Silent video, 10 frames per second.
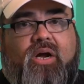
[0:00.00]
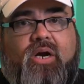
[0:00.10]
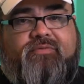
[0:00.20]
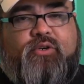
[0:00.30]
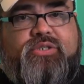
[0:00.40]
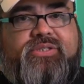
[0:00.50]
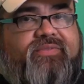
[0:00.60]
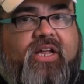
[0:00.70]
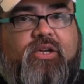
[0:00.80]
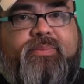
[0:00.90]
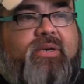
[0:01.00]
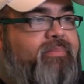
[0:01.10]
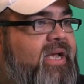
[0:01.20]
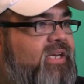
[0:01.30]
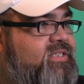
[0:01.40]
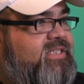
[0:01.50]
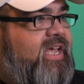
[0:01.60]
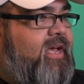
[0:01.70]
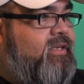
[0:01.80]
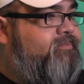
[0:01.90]
are first developed in a pilot
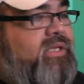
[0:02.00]
scale.